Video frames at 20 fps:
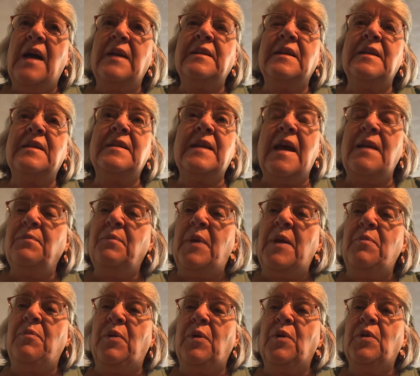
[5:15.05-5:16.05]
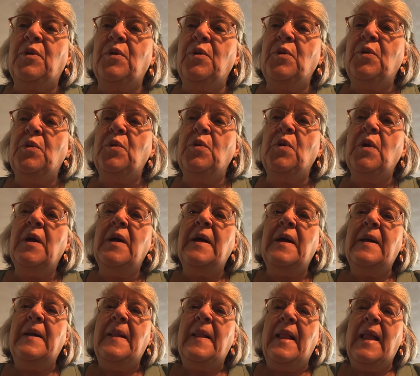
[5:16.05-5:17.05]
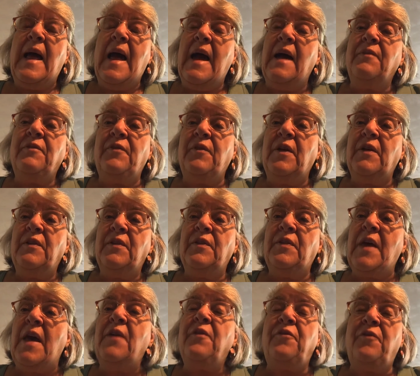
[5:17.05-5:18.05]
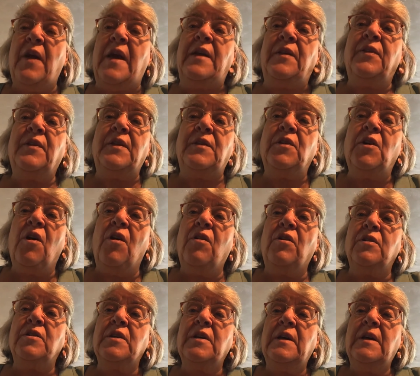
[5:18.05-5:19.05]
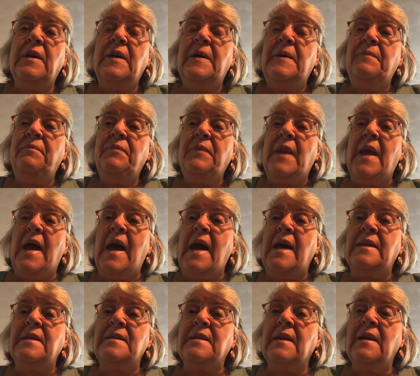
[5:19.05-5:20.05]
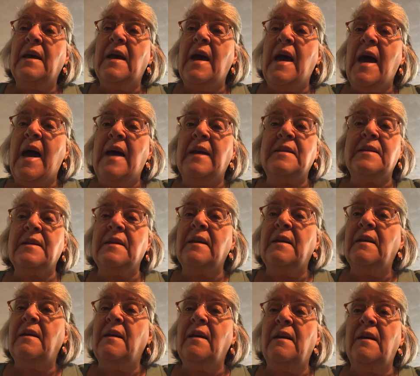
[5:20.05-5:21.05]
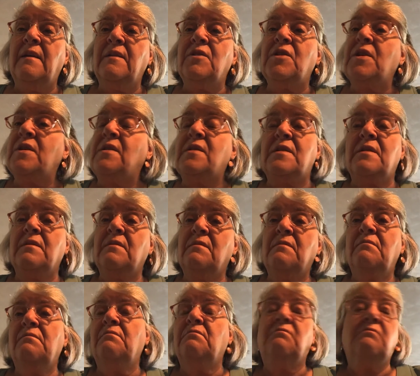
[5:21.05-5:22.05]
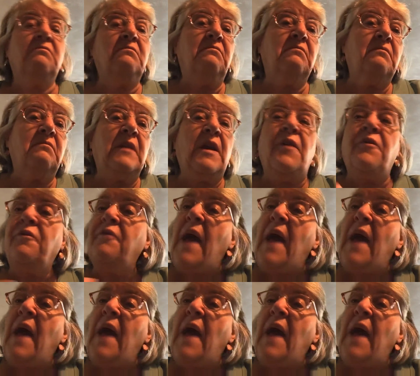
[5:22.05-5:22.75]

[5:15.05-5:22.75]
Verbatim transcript: understand people who have their faith in God as as just a